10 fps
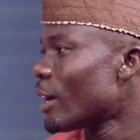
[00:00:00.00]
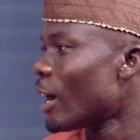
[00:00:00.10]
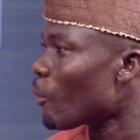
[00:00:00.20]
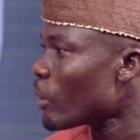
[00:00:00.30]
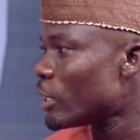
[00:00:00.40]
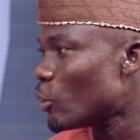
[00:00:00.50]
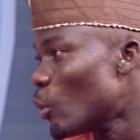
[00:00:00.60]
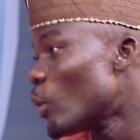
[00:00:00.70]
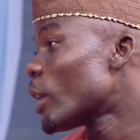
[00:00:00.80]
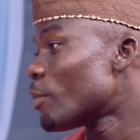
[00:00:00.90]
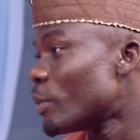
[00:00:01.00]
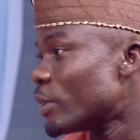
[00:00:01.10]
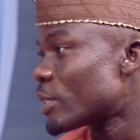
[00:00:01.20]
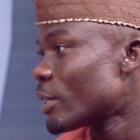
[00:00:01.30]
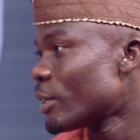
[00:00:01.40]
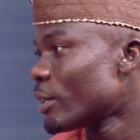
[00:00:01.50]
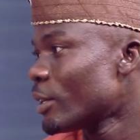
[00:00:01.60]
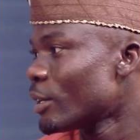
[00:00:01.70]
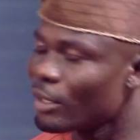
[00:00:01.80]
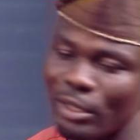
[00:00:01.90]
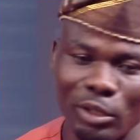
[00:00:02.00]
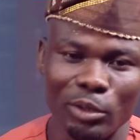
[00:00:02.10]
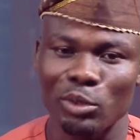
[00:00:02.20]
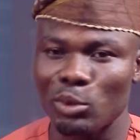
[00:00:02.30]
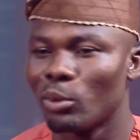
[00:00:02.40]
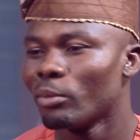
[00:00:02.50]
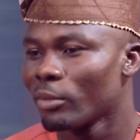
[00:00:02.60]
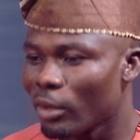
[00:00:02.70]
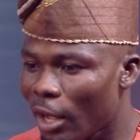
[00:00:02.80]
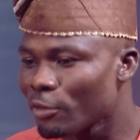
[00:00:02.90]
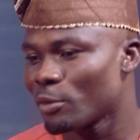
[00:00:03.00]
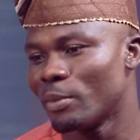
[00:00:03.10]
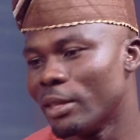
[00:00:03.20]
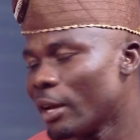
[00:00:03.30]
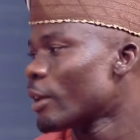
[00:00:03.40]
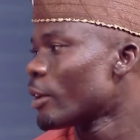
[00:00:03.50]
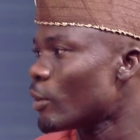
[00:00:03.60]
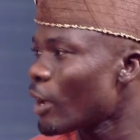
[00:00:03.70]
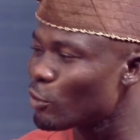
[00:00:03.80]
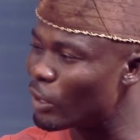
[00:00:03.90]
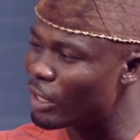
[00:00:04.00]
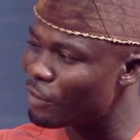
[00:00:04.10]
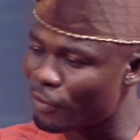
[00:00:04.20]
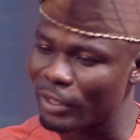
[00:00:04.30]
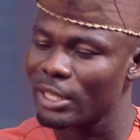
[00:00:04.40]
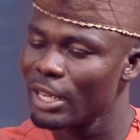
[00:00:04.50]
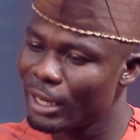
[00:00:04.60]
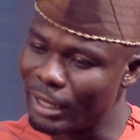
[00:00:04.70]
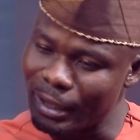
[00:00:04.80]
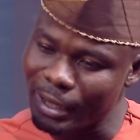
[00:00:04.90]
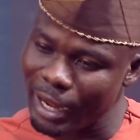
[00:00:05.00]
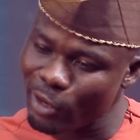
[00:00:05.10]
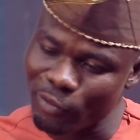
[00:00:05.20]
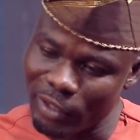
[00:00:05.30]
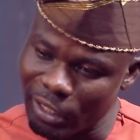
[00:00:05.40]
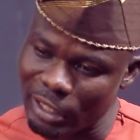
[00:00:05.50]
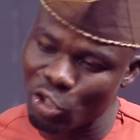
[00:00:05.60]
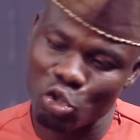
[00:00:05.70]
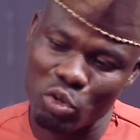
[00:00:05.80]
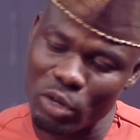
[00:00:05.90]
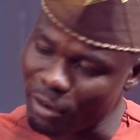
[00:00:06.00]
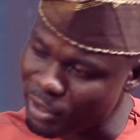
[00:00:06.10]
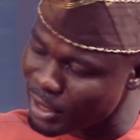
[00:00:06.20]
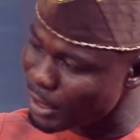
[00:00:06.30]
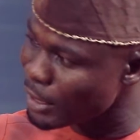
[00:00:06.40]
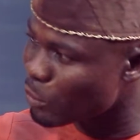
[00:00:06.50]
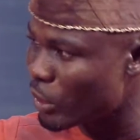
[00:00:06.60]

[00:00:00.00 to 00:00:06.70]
And when they go, what happens? So you have to be there. You have to give it the kind of dedication you have started